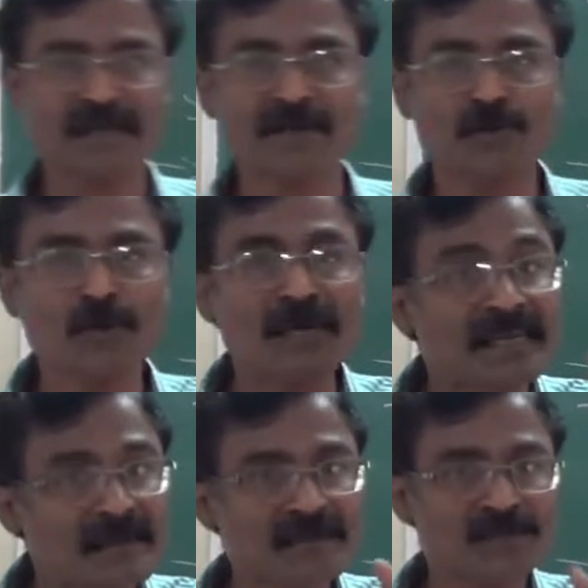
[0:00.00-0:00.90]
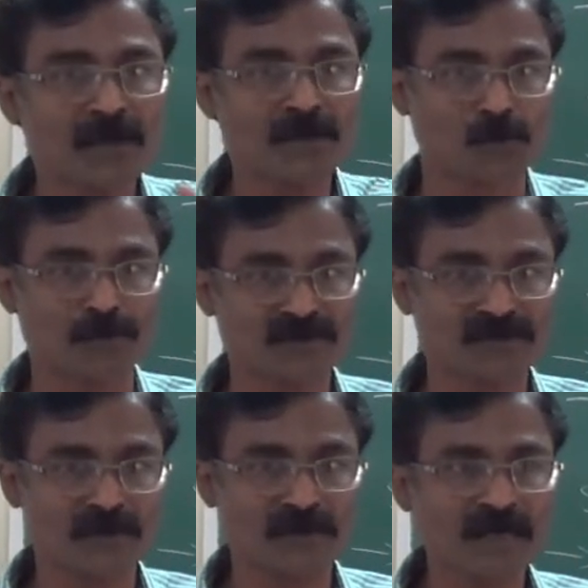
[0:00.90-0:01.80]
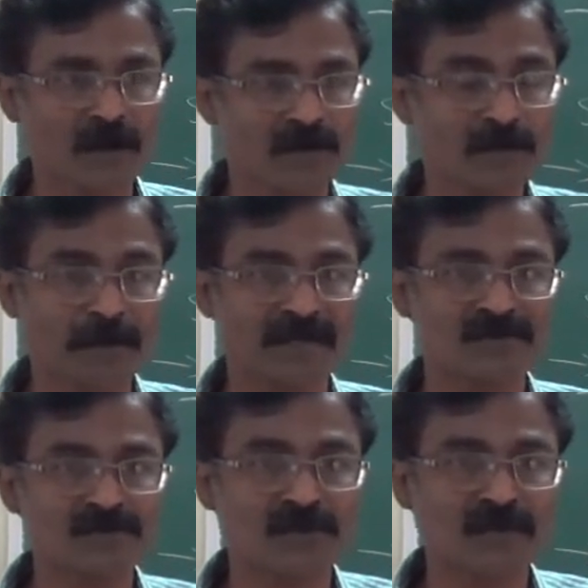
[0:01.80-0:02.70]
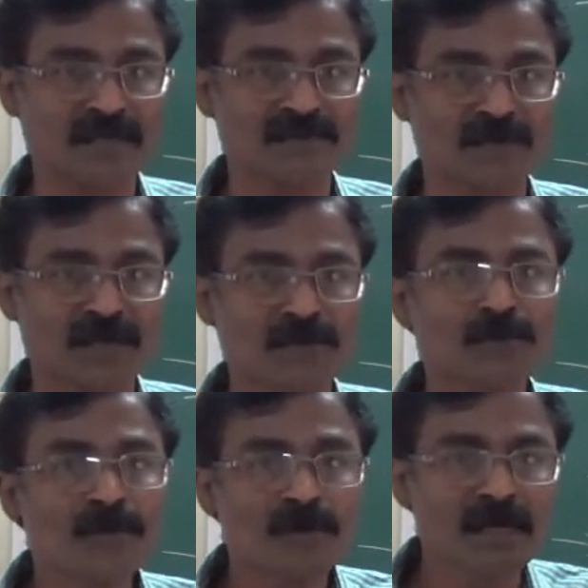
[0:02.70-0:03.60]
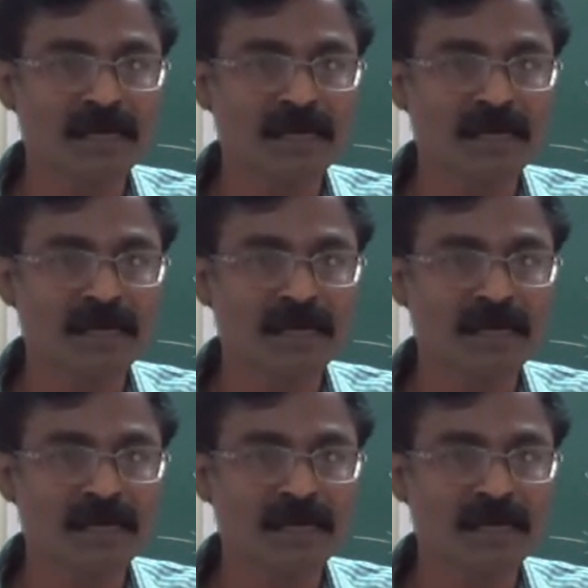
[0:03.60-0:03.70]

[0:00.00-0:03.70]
into individual groups. Okay, enterprises are classified into